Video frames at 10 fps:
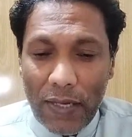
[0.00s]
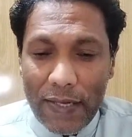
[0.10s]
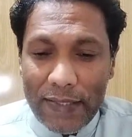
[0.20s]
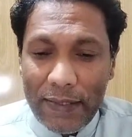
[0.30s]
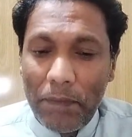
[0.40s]

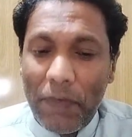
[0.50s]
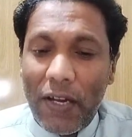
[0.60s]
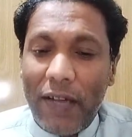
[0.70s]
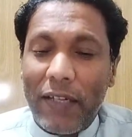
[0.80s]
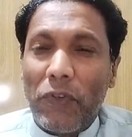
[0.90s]

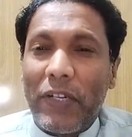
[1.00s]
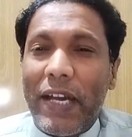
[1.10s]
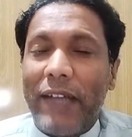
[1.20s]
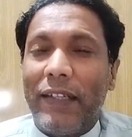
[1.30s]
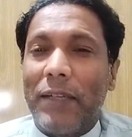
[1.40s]
Asimba
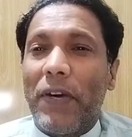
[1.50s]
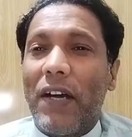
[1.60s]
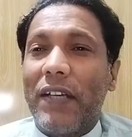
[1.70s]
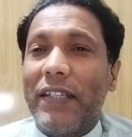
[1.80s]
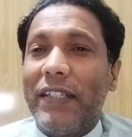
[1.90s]
Democratic
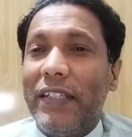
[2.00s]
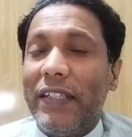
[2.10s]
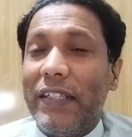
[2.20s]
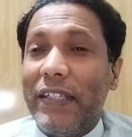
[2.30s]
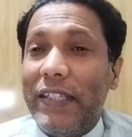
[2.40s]

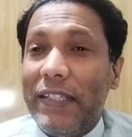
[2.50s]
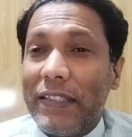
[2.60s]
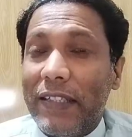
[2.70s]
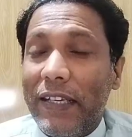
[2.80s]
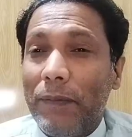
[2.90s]
Party
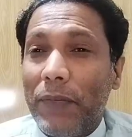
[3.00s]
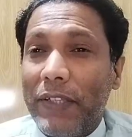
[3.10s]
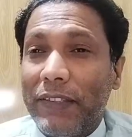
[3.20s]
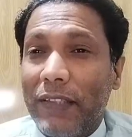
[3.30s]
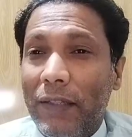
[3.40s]
is in
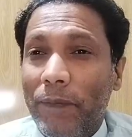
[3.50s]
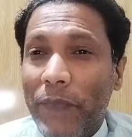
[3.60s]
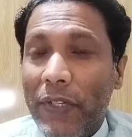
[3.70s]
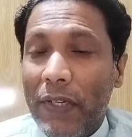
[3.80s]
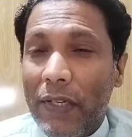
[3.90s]
prison.
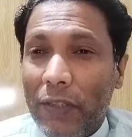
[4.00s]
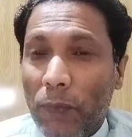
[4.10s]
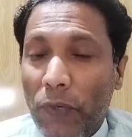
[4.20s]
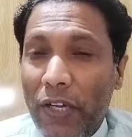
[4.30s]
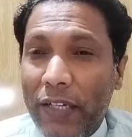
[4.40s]

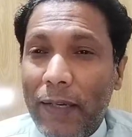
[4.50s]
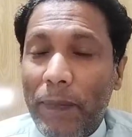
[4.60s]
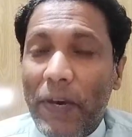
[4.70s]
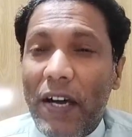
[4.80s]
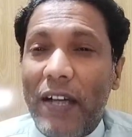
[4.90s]
The political
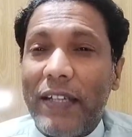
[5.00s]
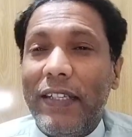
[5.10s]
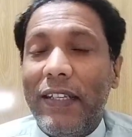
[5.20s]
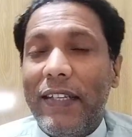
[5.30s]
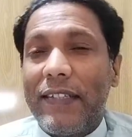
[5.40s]

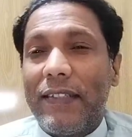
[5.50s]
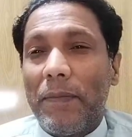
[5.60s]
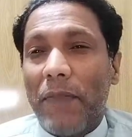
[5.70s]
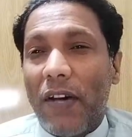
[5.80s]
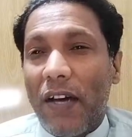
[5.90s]
party is
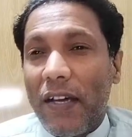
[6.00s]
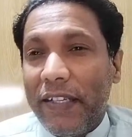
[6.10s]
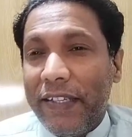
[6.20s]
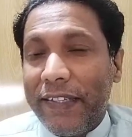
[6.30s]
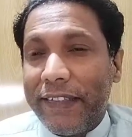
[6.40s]

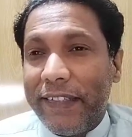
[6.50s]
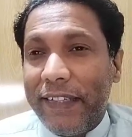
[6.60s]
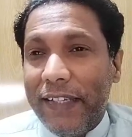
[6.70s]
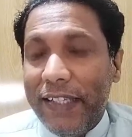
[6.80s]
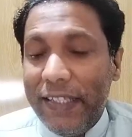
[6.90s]
demanding the
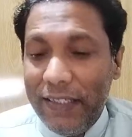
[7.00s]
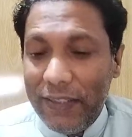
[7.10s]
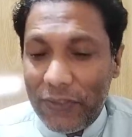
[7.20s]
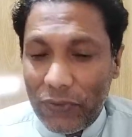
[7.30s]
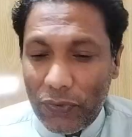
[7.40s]

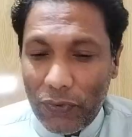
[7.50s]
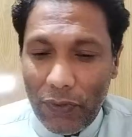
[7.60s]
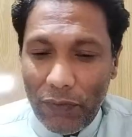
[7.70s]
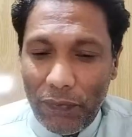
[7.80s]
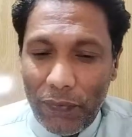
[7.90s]
release
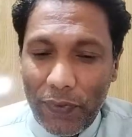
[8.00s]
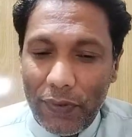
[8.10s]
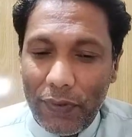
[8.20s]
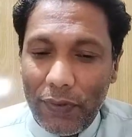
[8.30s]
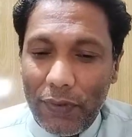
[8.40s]
of
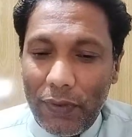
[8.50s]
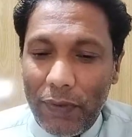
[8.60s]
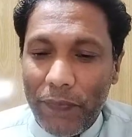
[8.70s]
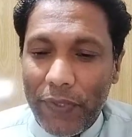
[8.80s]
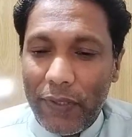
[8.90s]
Dori